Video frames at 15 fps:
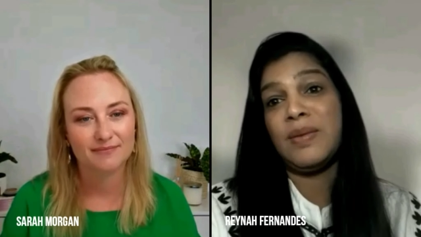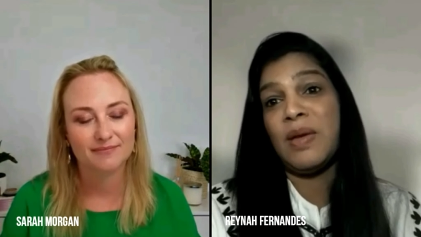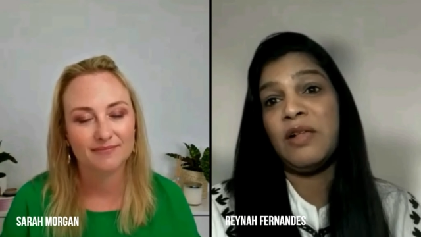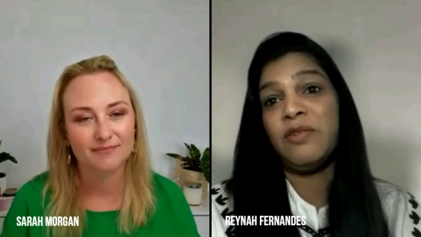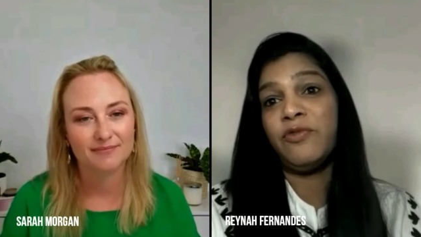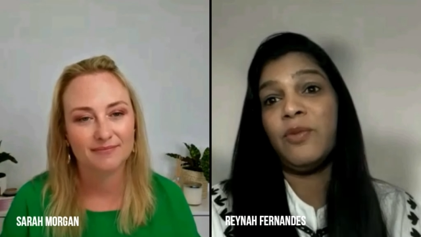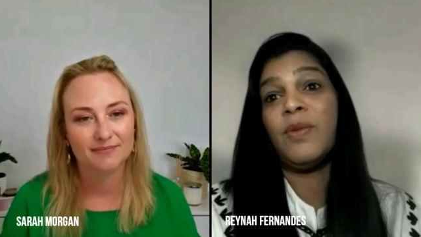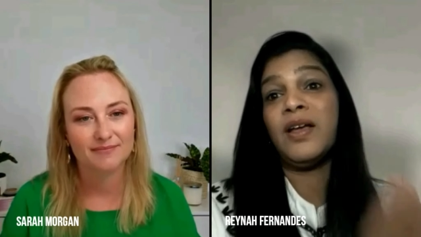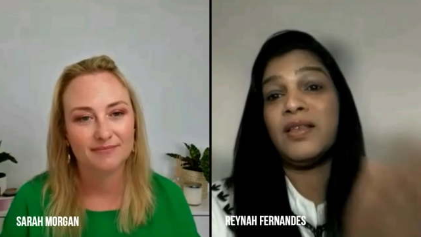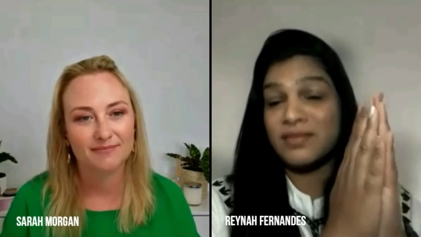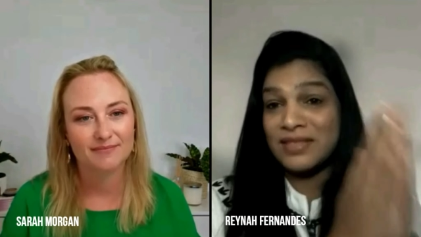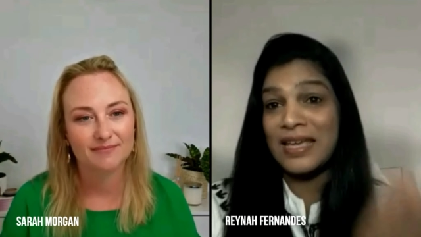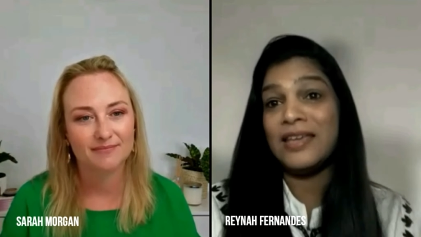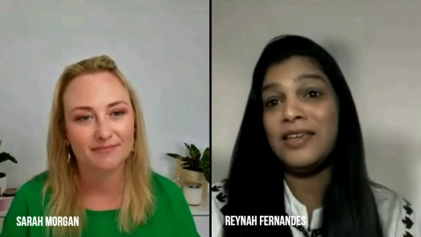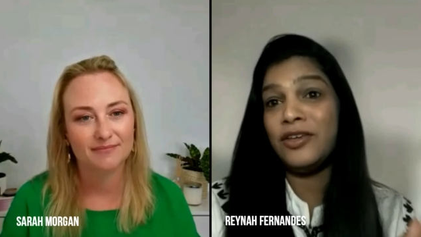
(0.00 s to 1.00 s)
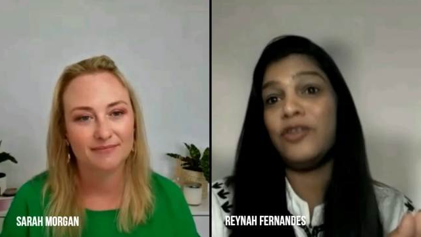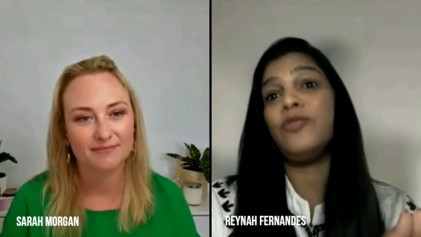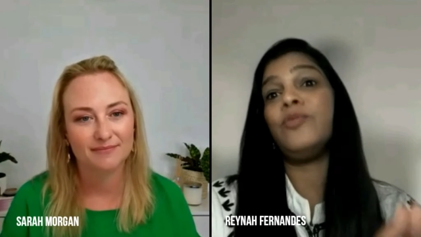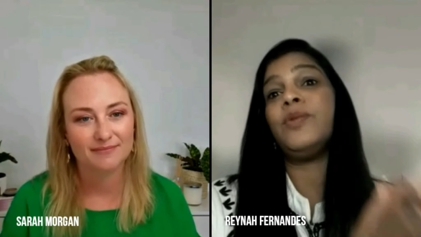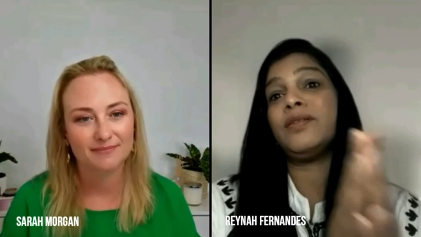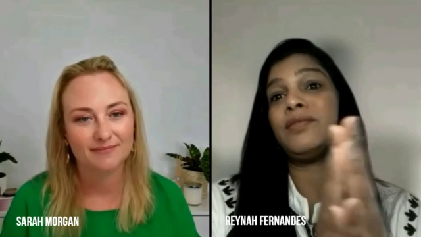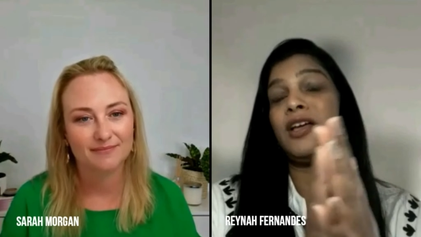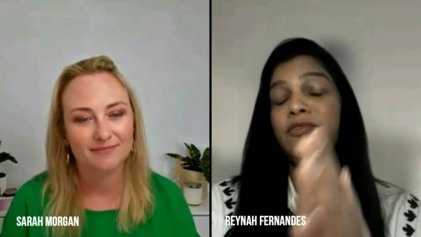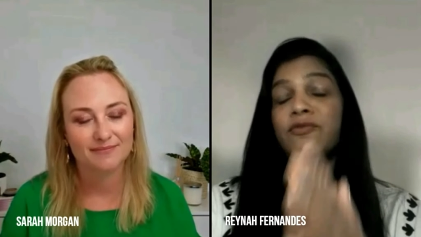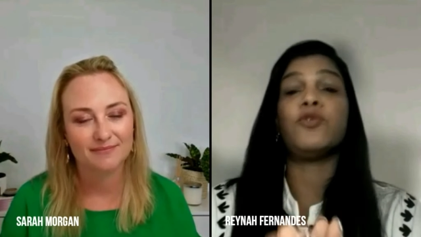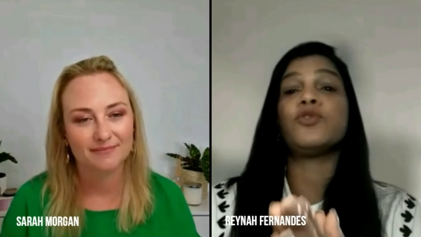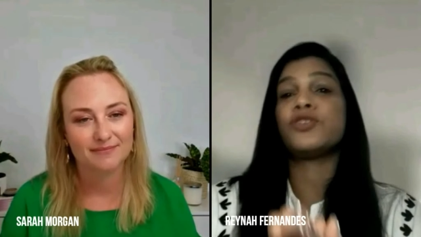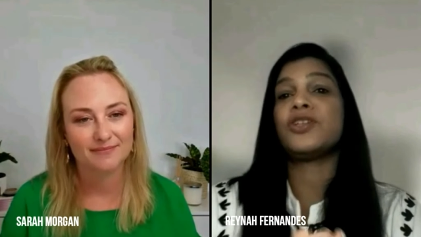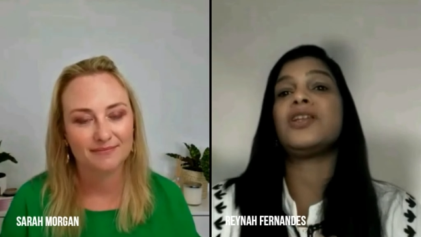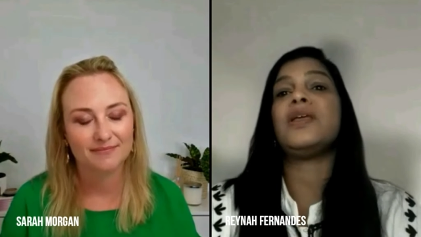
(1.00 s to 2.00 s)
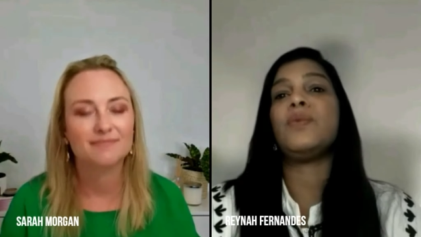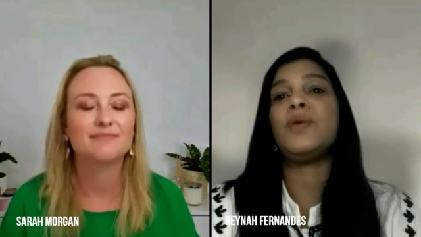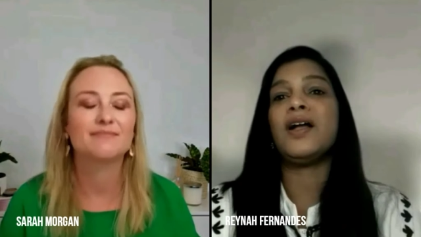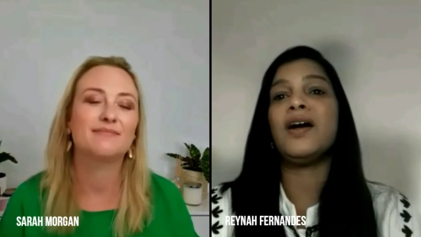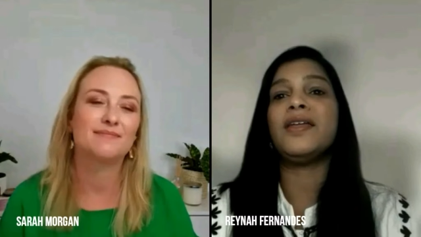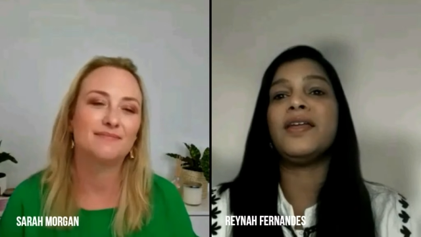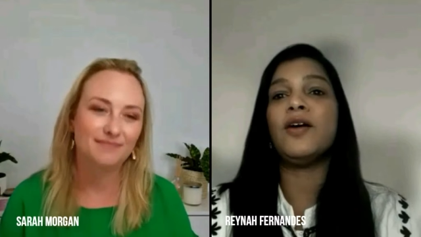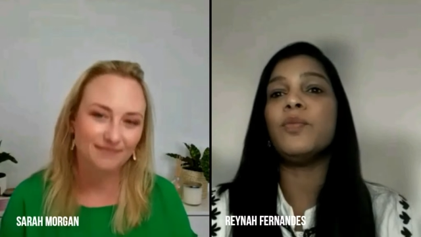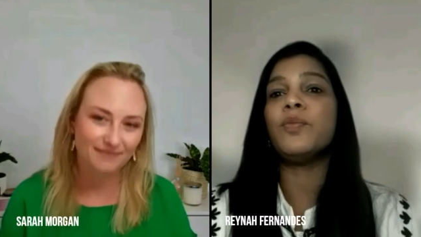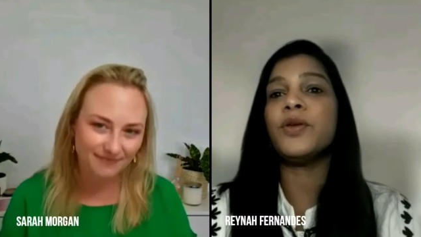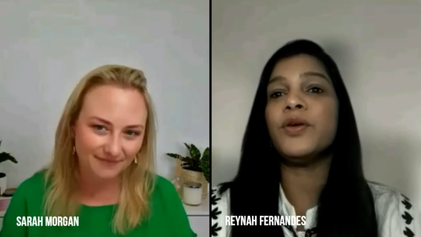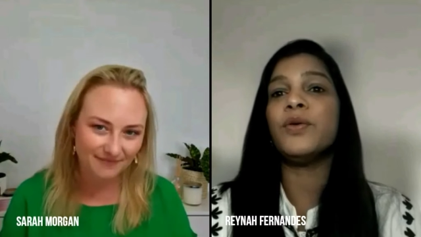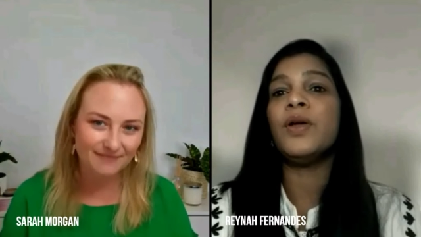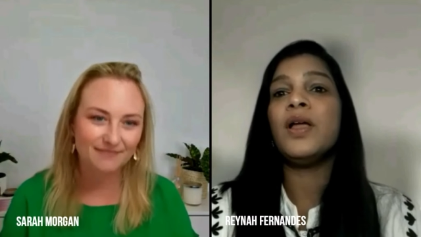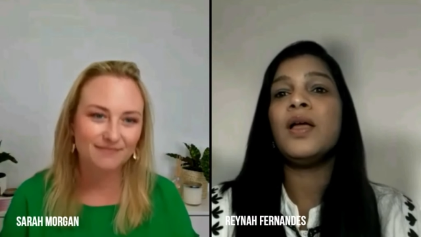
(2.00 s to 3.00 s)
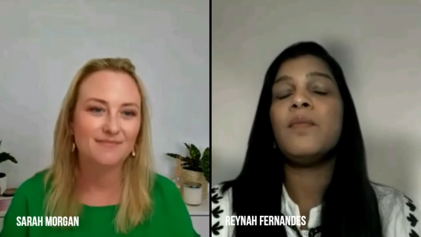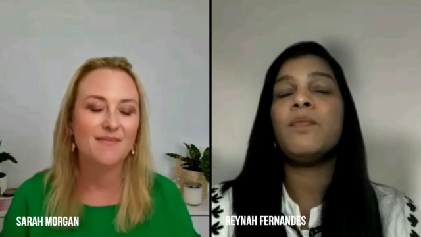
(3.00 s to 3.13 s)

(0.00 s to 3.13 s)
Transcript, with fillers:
Speaker 1: email from us. Thank you, but unfortunately we can't help you,